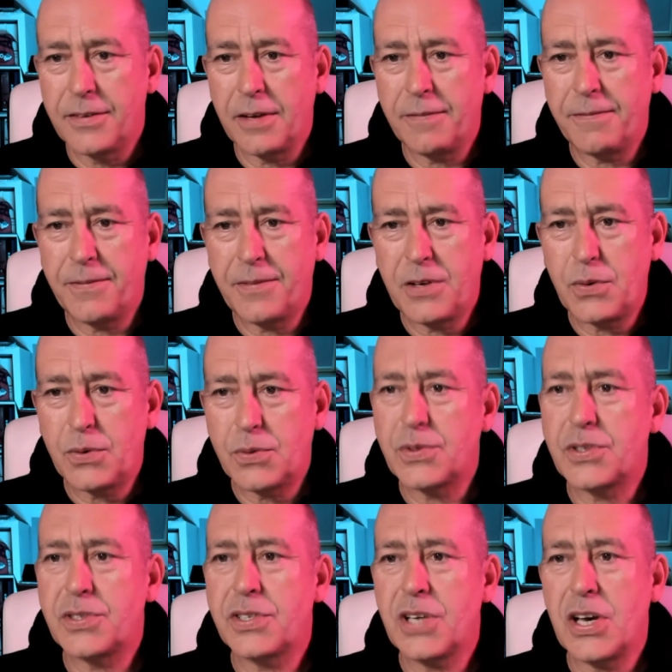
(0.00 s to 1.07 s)
So fuel
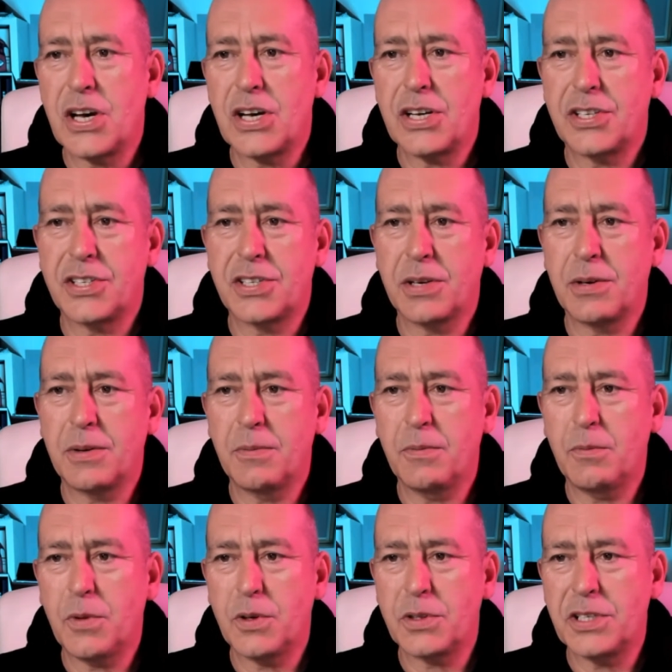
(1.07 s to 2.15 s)
surge,
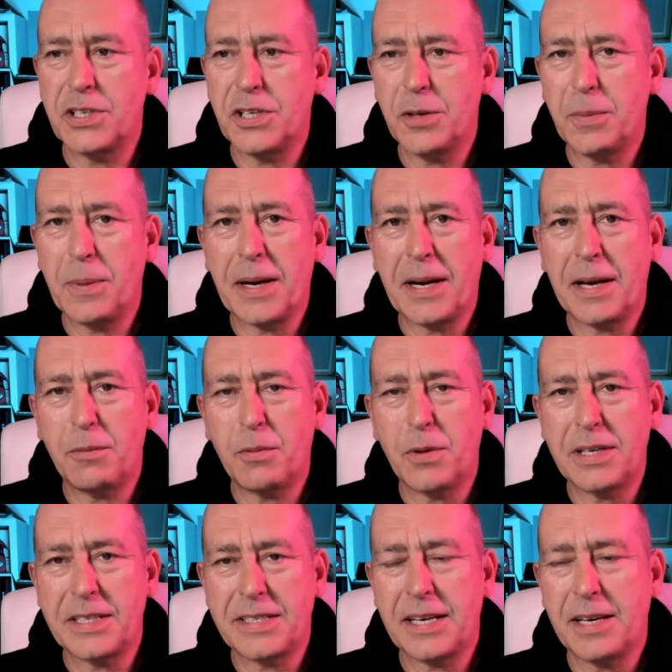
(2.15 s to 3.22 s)
what do you do about it?
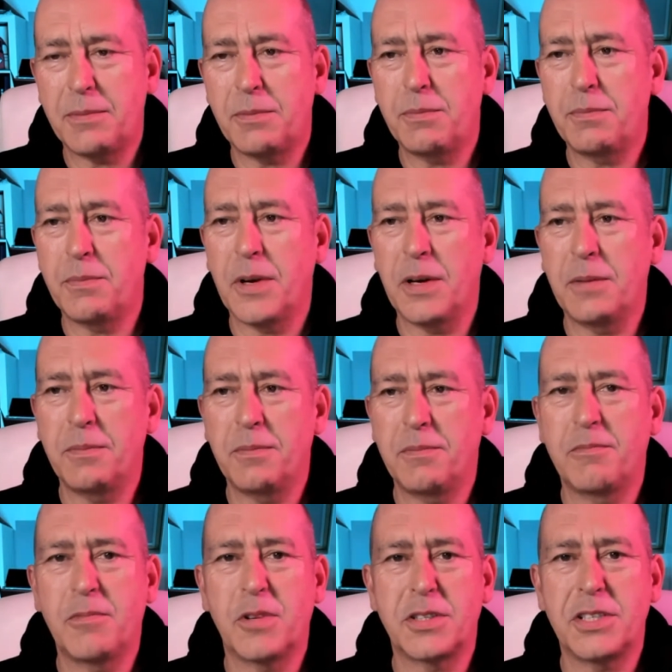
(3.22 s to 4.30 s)
What is it
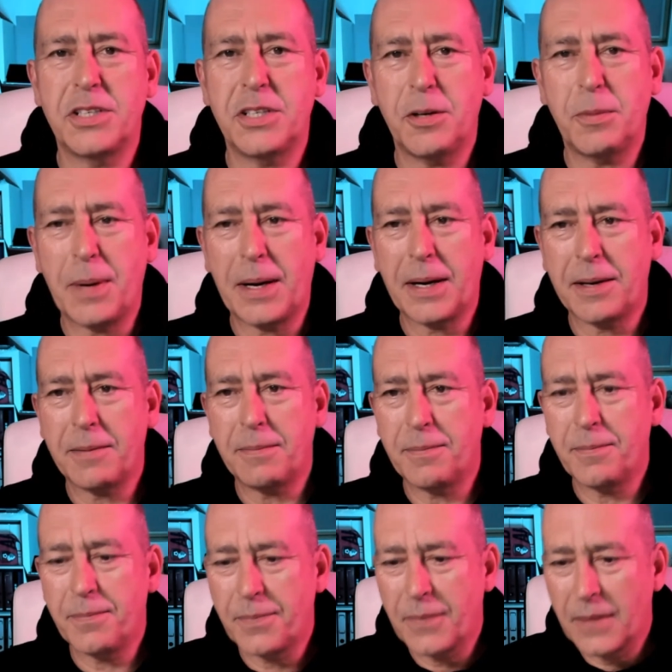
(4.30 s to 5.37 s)
and what do you do about it?
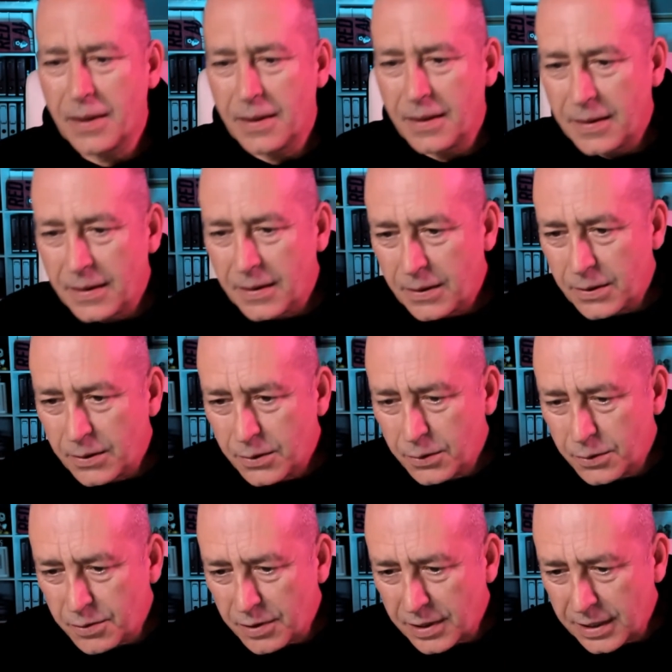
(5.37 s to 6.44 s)

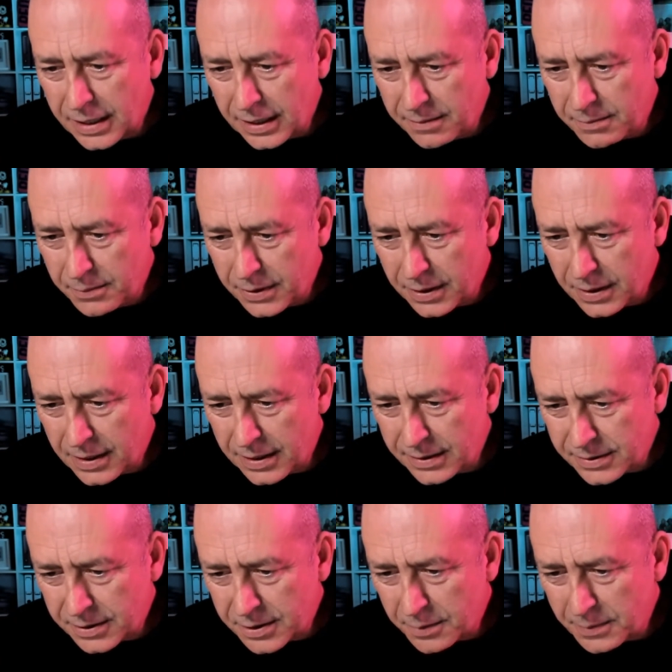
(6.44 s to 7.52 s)
Cool, crikey, we got
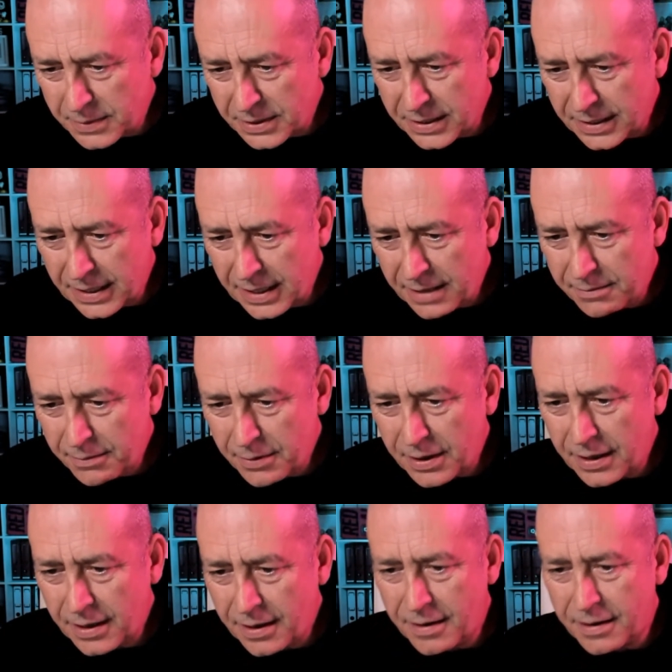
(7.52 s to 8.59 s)
loads of comments in there.
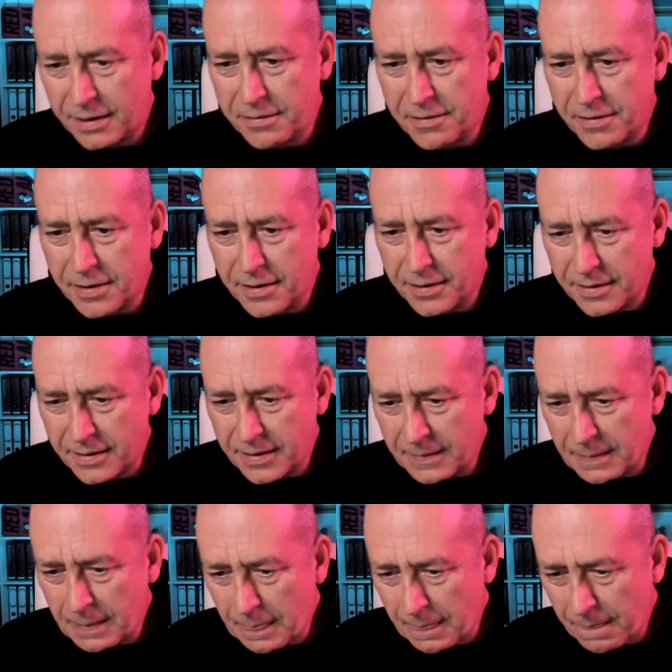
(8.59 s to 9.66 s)
Right, hi Grant,
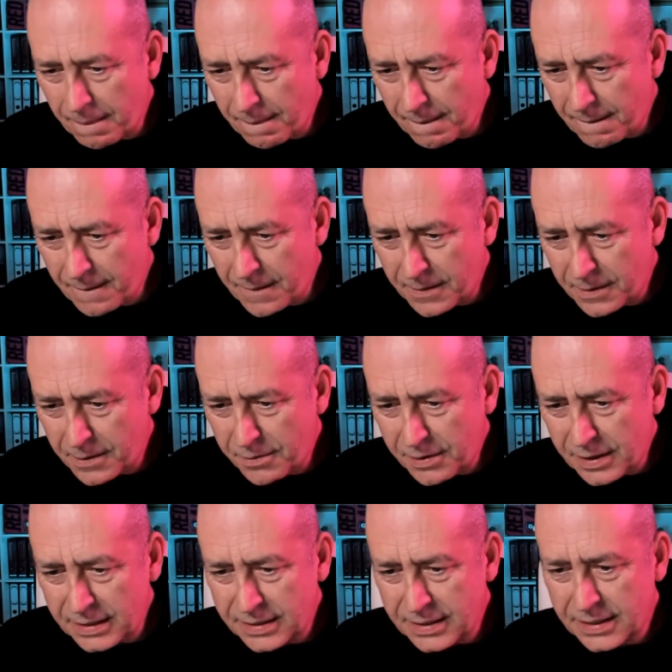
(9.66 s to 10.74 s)
hi
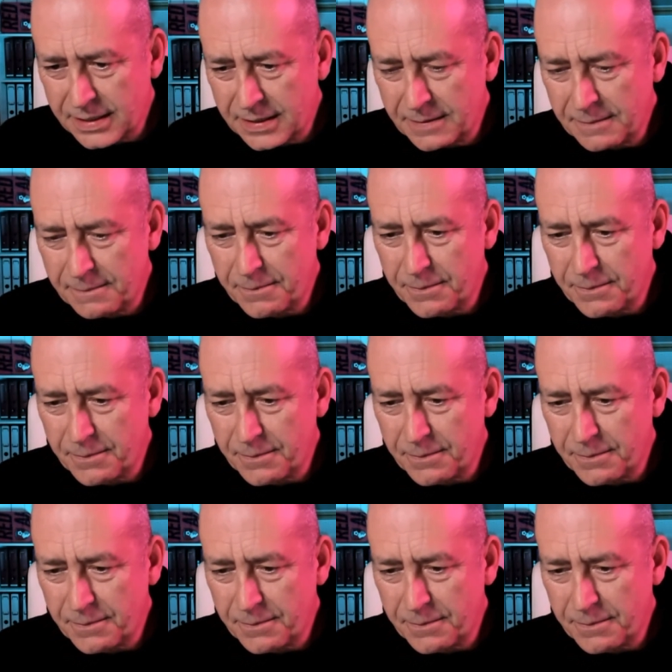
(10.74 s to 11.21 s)
Chris.